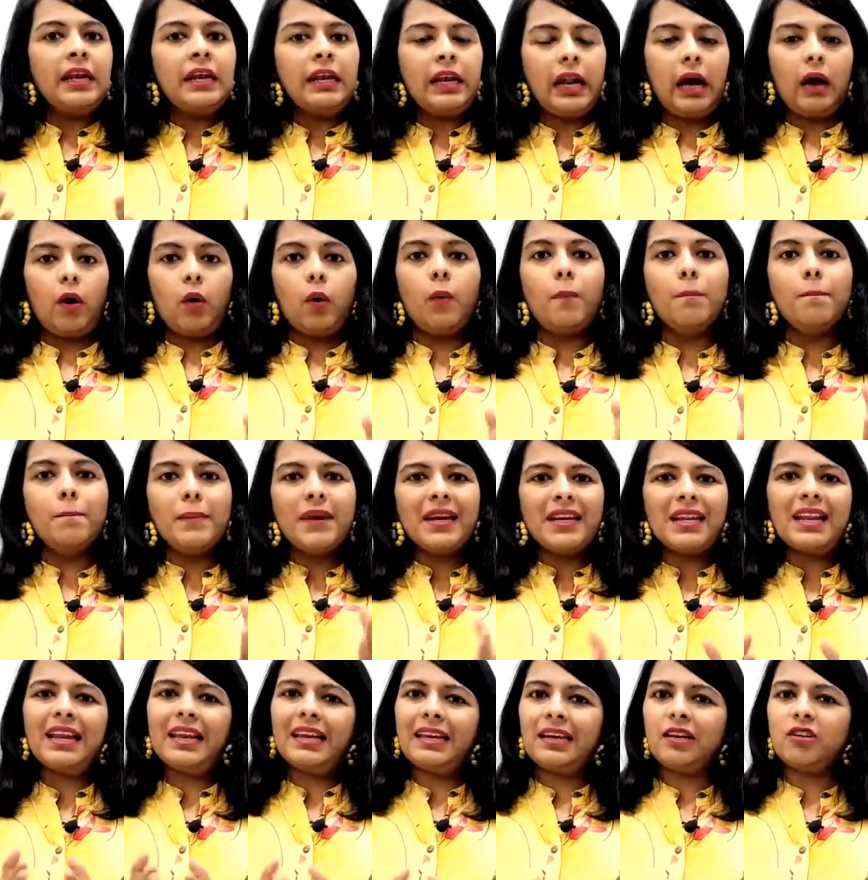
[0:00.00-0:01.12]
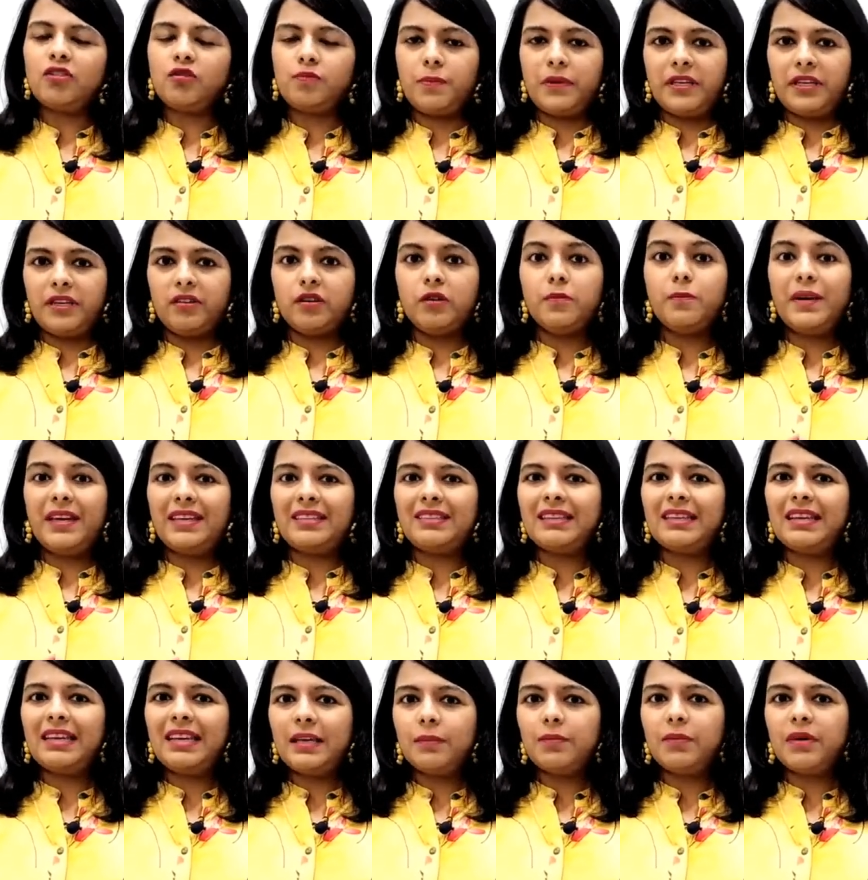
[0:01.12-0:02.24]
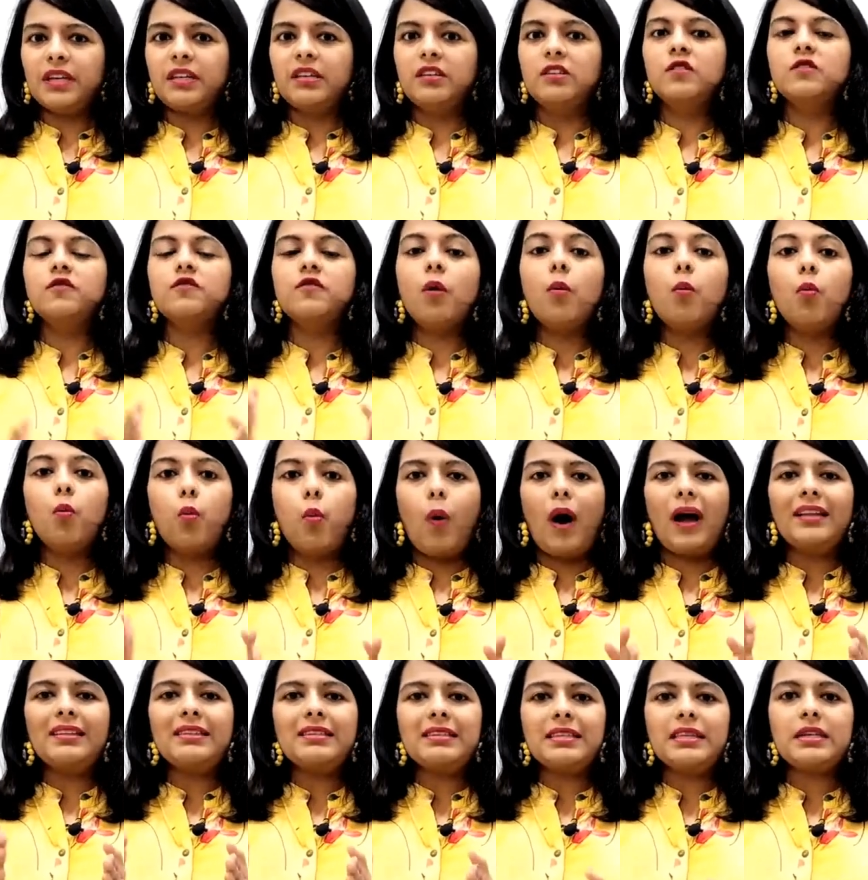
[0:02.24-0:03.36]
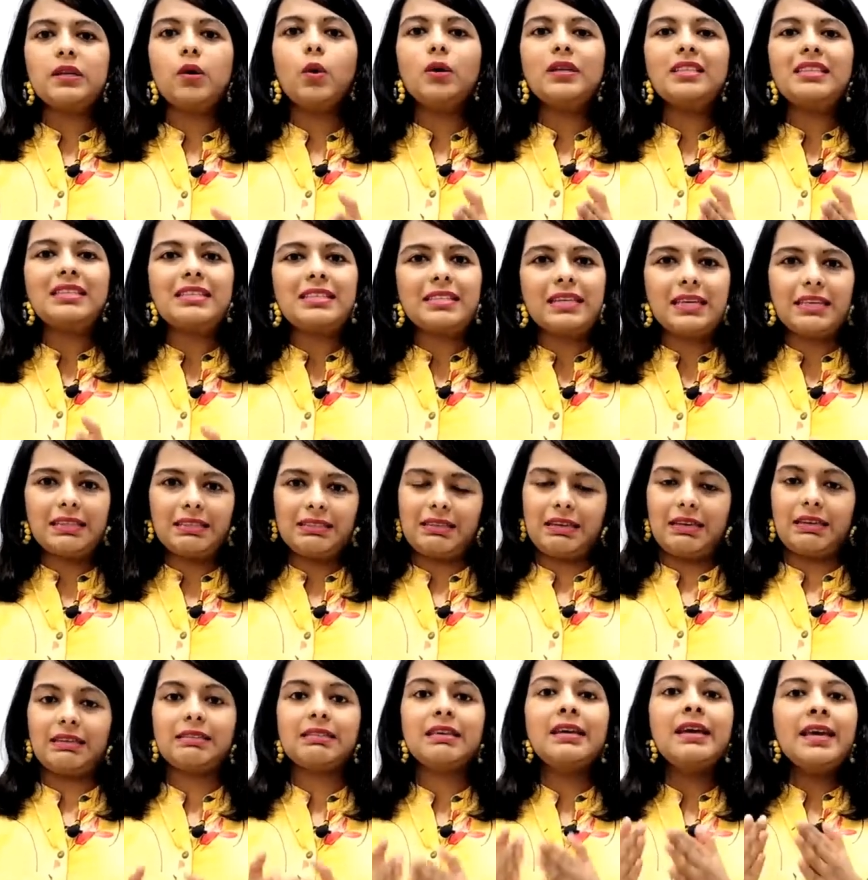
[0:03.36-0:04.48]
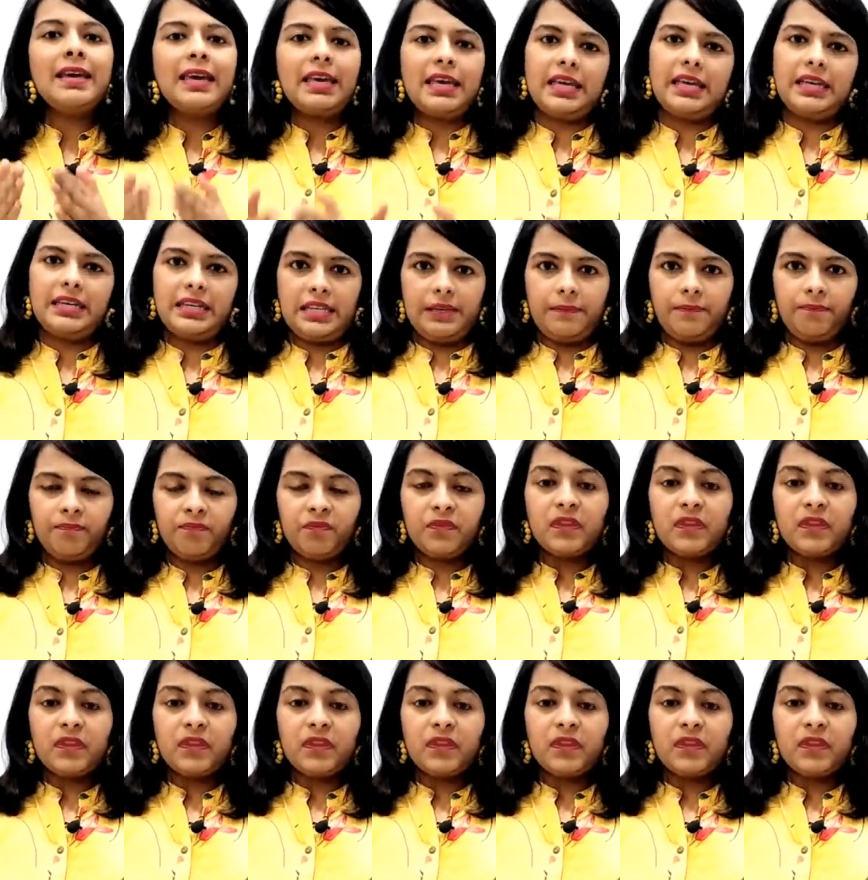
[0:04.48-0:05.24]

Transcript: Now, Middle English period basically begins from 1066 AD.